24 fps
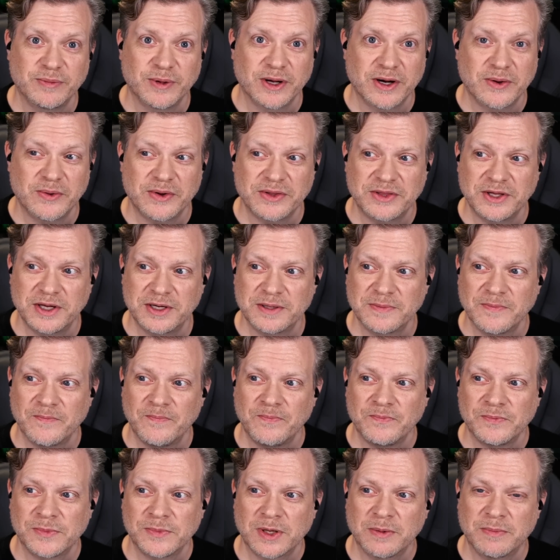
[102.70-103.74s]
familiar with it,
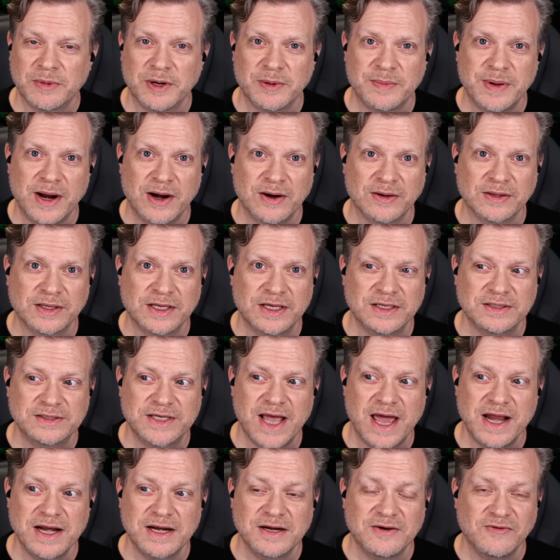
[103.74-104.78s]
but apparently
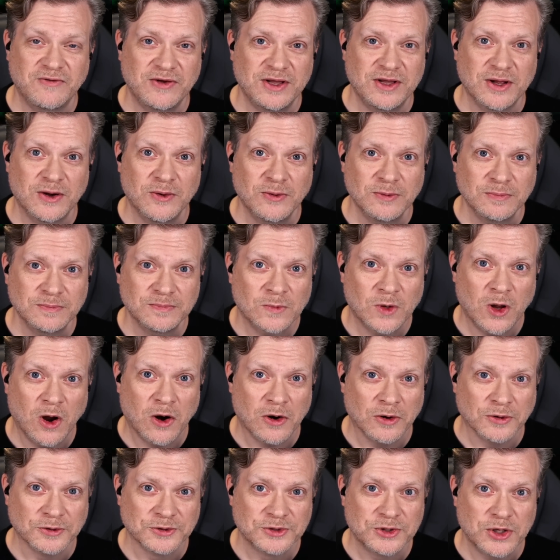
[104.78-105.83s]
Danny DeVito,
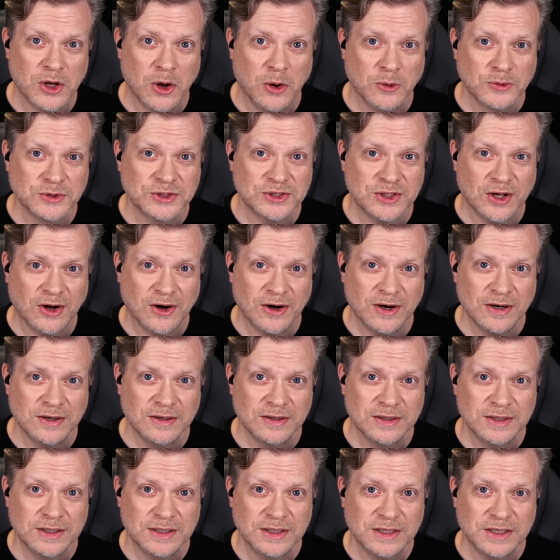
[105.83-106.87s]
Arnold's
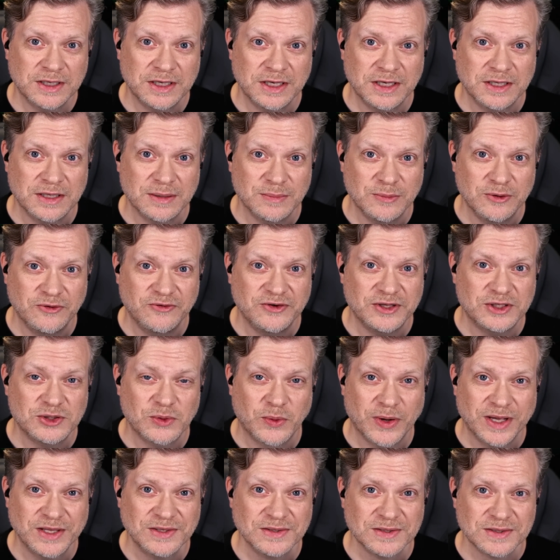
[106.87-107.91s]
co-star in the movie
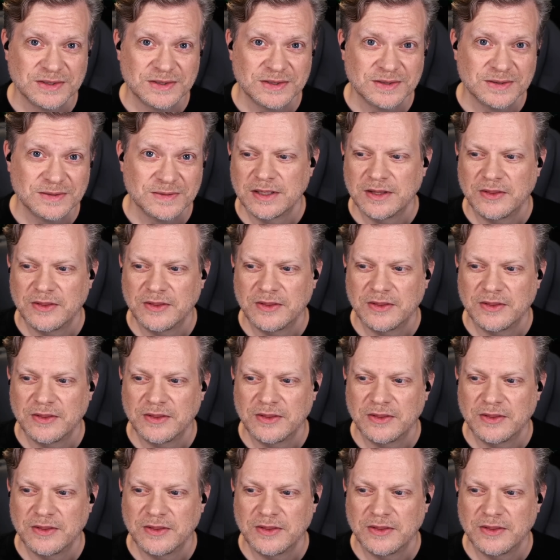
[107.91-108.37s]
Twins,